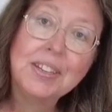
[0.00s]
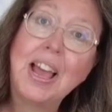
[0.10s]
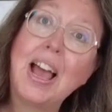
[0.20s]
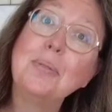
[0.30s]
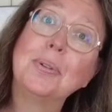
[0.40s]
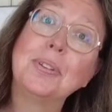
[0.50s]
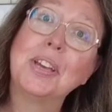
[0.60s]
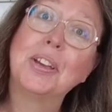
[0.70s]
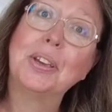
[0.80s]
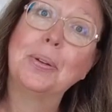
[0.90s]
Now I will
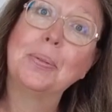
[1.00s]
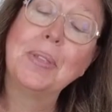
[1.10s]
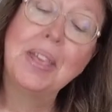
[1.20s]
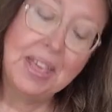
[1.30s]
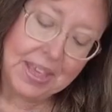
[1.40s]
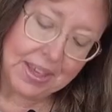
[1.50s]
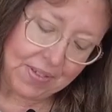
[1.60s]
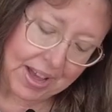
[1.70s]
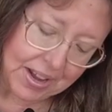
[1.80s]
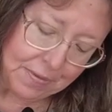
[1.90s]
tell you,
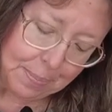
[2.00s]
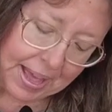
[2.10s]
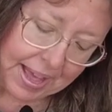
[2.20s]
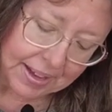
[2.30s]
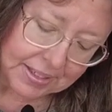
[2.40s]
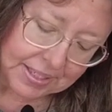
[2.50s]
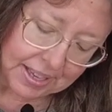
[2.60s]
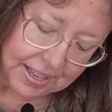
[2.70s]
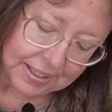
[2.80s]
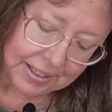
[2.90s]
if I'd have packed
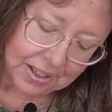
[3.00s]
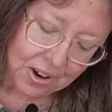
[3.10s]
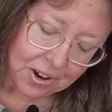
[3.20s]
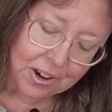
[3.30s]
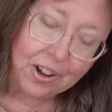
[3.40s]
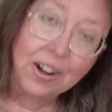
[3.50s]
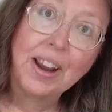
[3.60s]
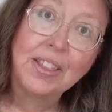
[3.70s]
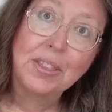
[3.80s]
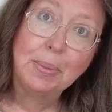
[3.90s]
a little harder
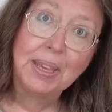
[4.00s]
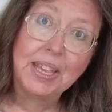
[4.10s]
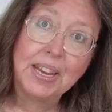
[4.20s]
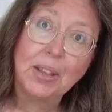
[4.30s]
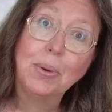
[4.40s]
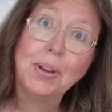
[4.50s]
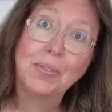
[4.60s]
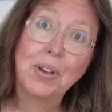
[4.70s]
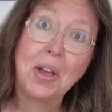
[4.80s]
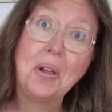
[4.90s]
at the beginning, we'd
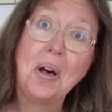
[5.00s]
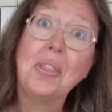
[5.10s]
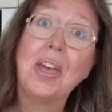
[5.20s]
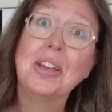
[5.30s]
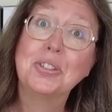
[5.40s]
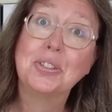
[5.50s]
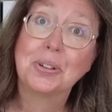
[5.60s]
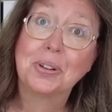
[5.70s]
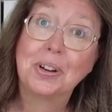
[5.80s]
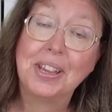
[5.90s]
have gotten all that
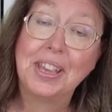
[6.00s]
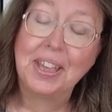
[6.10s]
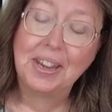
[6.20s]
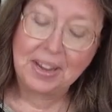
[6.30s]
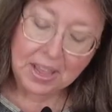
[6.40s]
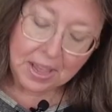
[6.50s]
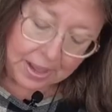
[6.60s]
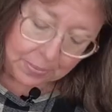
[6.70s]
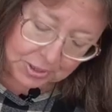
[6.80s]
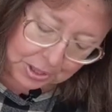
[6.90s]
sugar in,
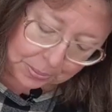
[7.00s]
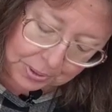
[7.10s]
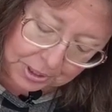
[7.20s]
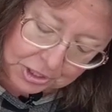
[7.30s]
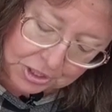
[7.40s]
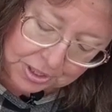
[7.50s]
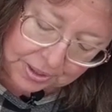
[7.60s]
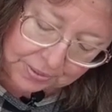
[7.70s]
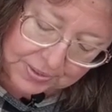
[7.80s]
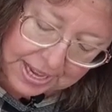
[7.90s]
which I really should
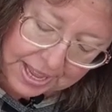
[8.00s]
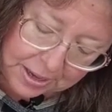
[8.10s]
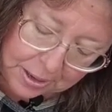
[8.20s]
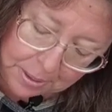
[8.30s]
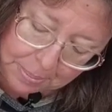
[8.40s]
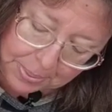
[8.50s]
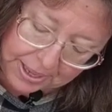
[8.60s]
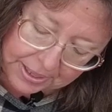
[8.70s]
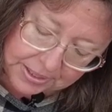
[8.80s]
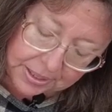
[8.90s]
have done,
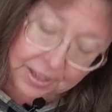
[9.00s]
but